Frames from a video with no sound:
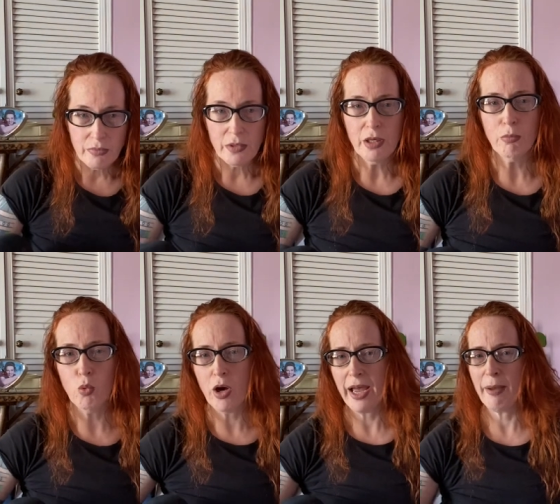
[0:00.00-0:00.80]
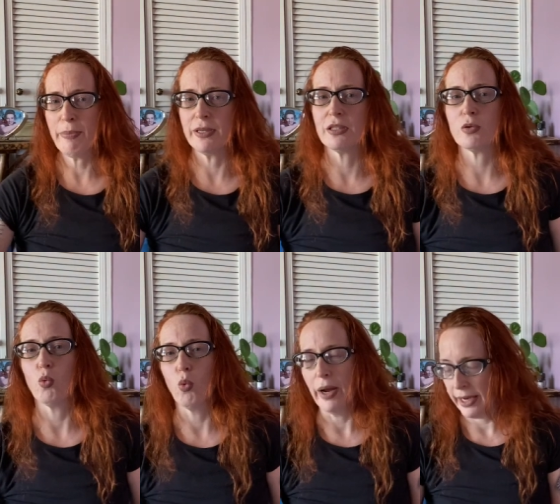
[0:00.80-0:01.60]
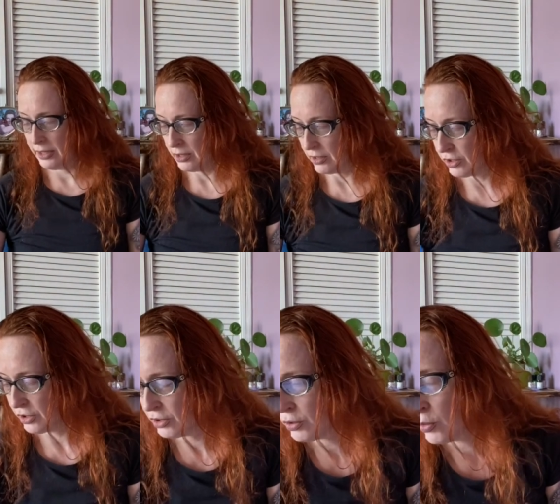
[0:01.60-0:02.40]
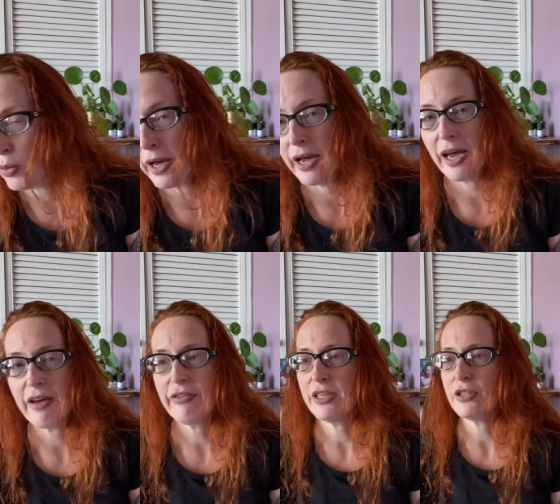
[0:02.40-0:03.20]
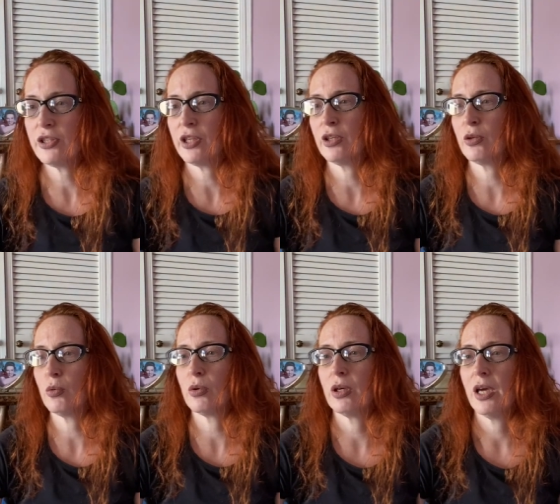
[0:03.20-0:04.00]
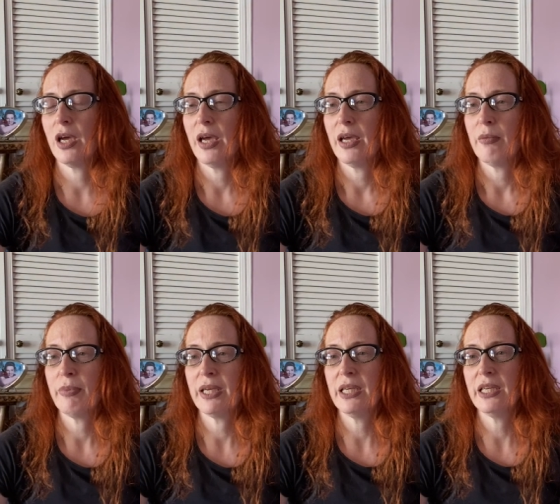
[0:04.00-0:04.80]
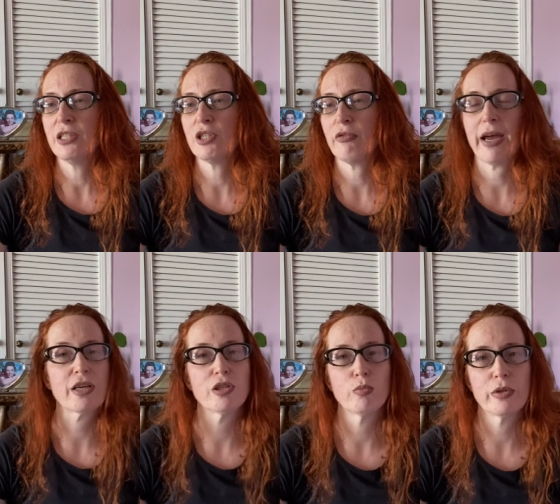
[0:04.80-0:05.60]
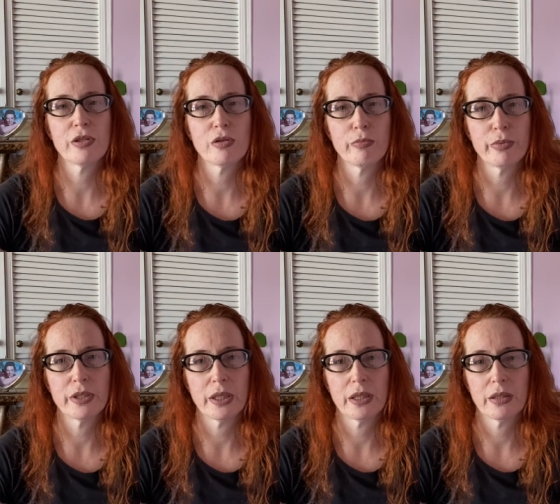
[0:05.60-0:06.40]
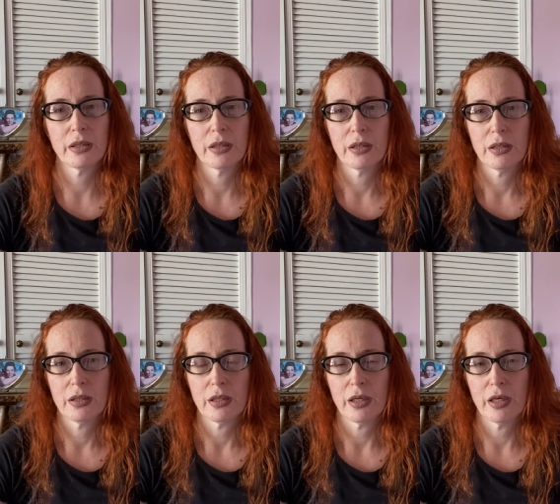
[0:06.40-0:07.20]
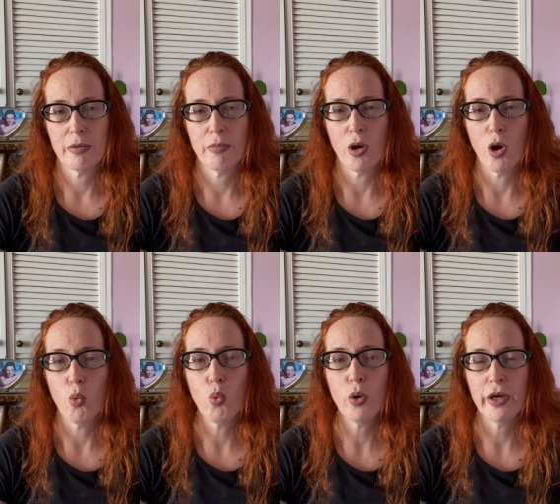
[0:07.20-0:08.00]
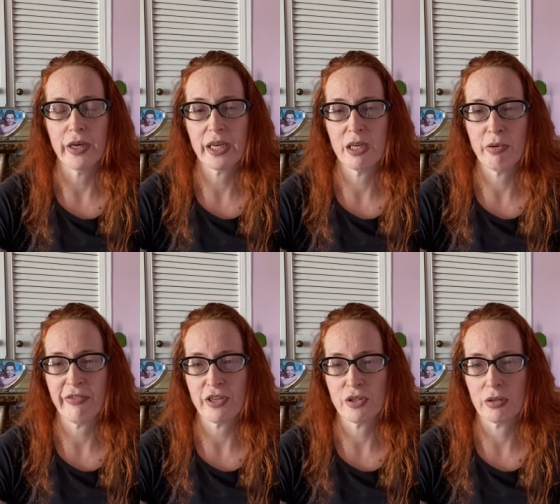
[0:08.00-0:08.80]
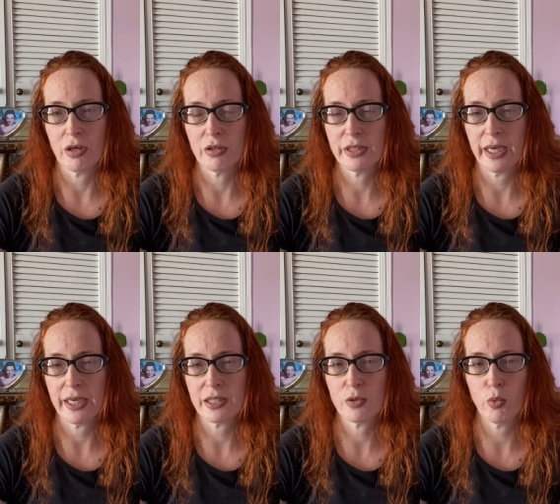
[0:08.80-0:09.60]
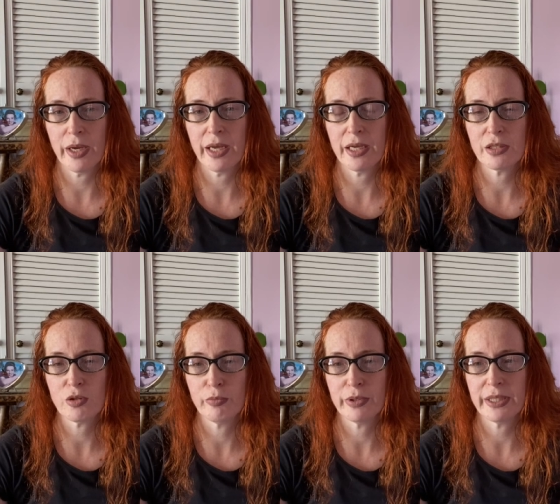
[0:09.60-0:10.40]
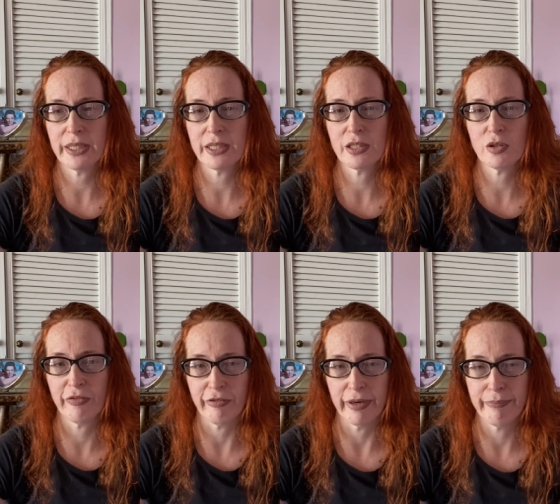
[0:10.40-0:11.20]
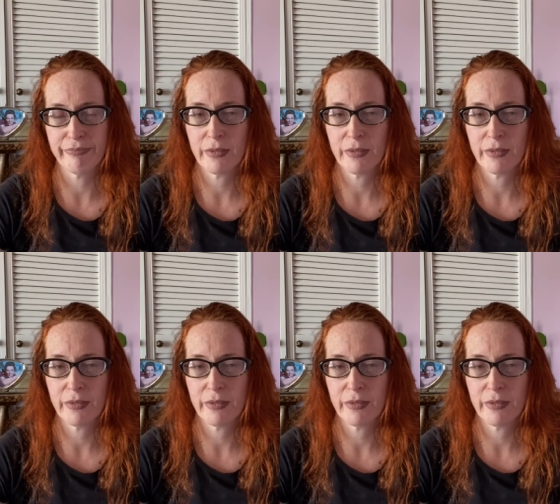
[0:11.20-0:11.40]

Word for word: um, what happens when you are having to be in an interaction with somebody um, or work in a professional context where somebody is suffering?